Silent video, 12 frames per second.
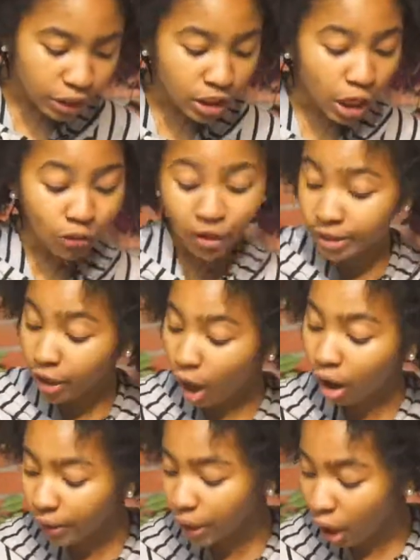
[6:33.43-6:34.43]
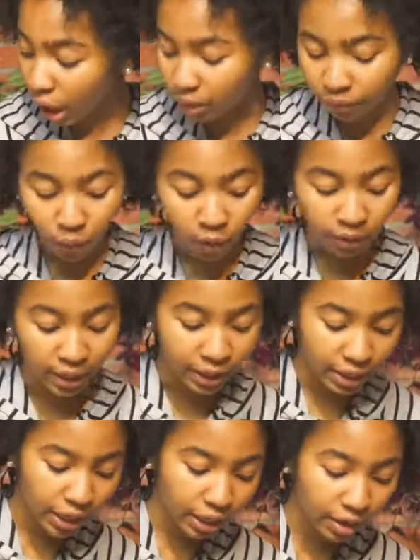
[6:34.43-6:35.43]
So there's already olive oil
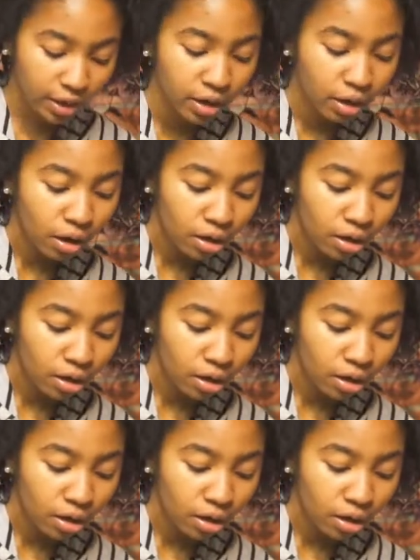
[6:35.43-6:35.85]
in here.